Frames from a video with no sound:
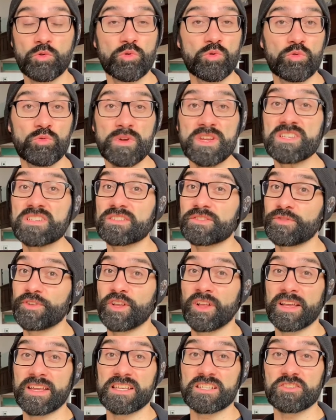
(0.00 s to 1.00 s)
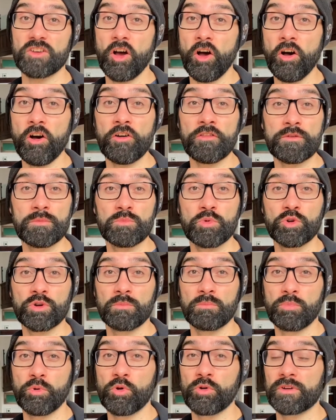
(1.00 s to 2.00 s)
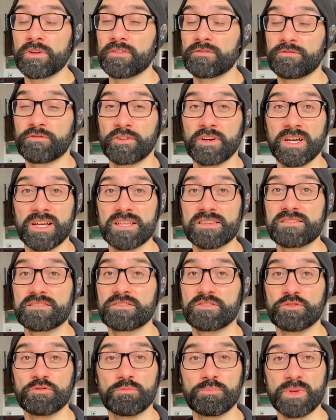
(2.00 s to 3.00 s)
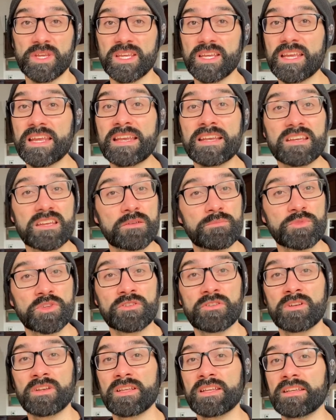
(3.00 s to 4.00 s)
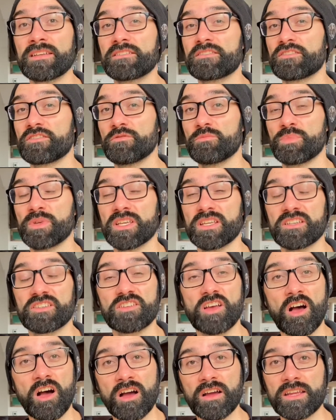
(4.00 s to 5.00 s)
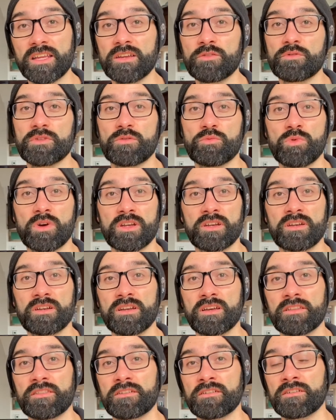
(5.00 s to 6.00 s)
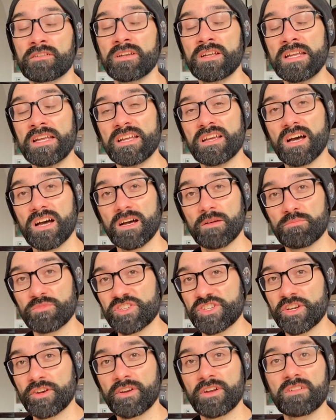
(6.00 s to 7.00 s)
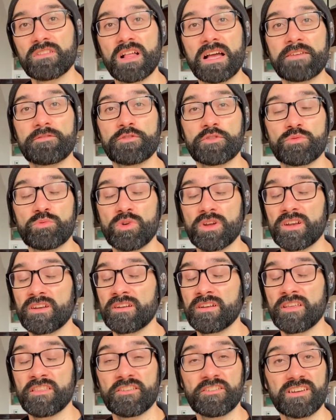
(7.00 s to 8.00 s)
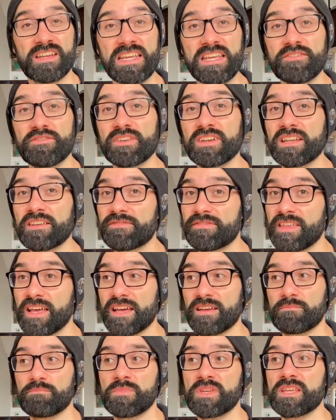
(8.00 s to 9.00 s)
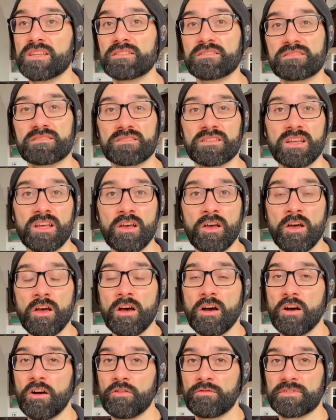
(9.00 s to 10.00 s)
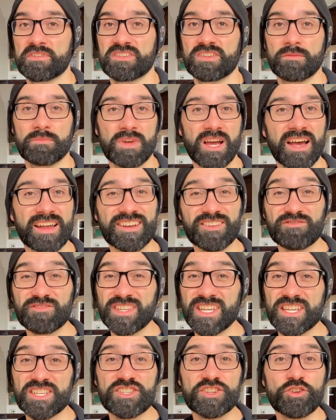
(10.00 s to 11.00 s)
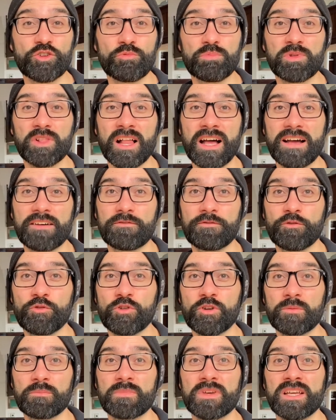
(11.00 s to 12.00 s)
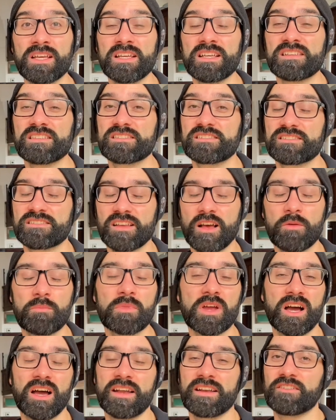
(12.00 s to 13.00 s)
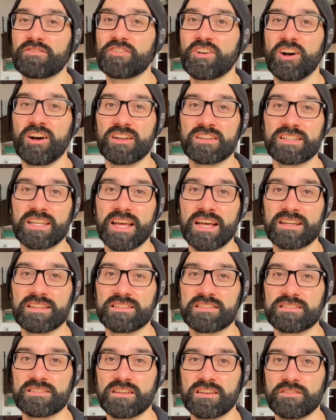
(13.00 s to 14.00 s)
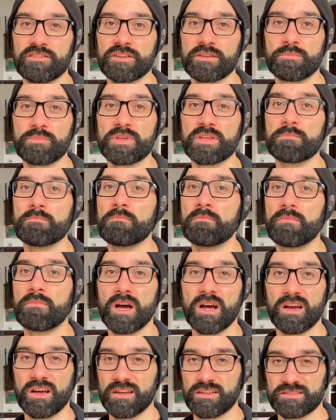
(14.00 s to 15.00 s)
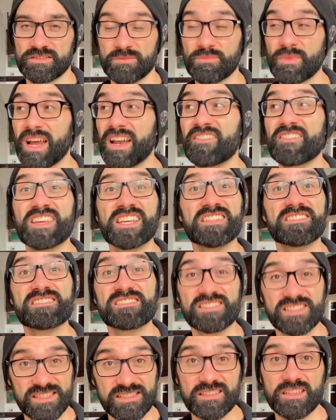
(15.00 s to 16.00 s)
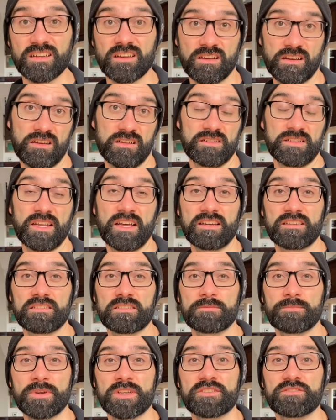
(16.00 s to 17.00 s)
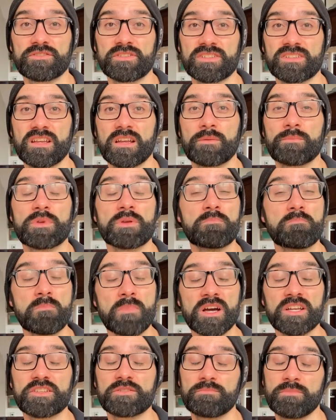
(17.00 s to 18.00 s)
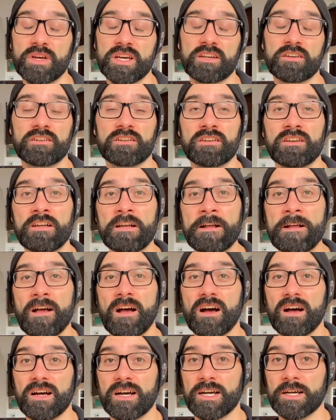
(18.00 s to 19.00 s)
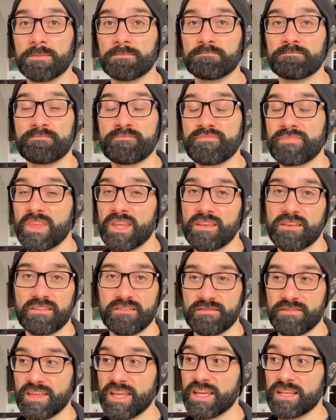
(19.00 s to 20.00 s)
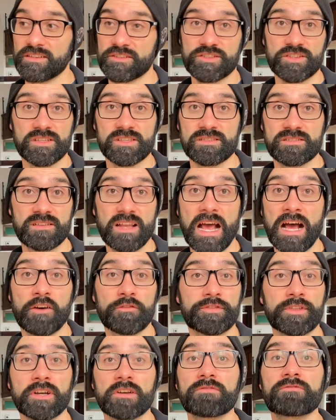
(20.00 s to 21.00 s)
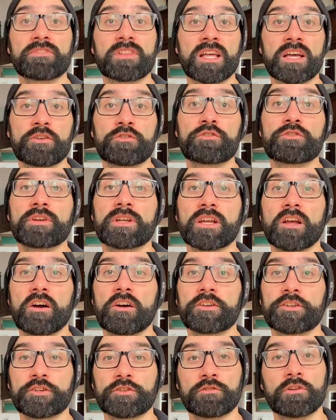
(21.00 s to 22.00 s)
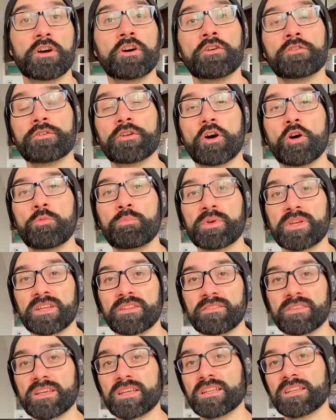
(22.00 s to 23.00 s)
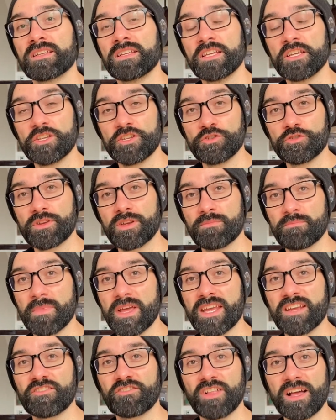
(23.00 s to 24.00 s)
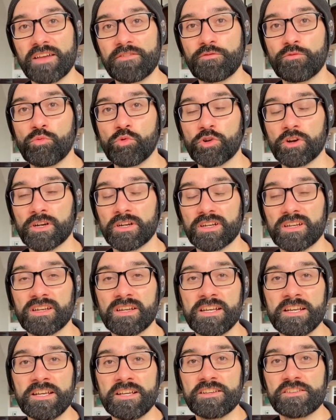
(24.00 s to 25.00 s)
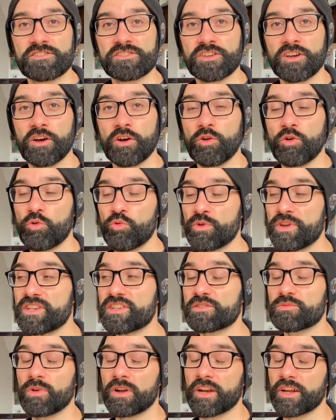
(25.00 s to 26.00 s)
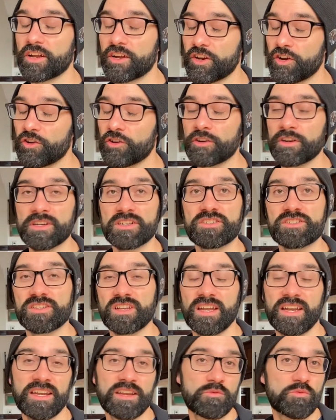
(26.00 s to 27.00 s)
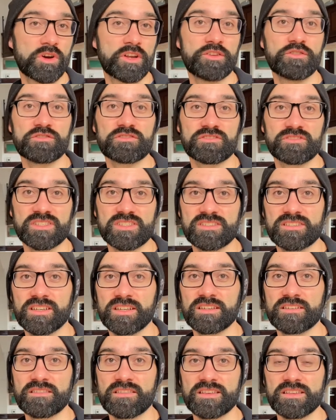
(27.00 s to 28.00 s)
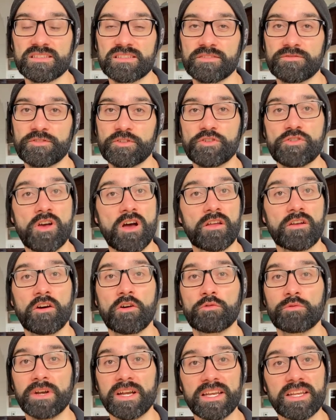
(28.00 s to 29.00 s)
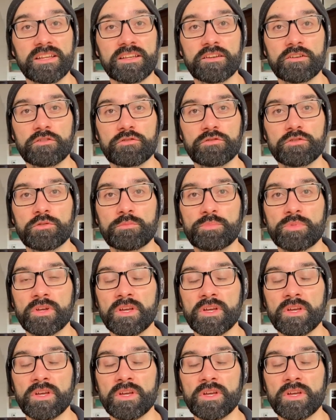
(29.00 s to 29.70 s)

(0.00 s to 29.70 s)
we just feel like it's all the more important for us to be in community, to be talking with one another, sharing life with one another, even if that means over some kind of digital platform. Some kind of contact is going to be, some kind of consistent contact especially, is going to be much better than just out there floundering on your own, hoping that you can make life work. So we just want to encourage anyone who's listening to this, if you're not already in a group,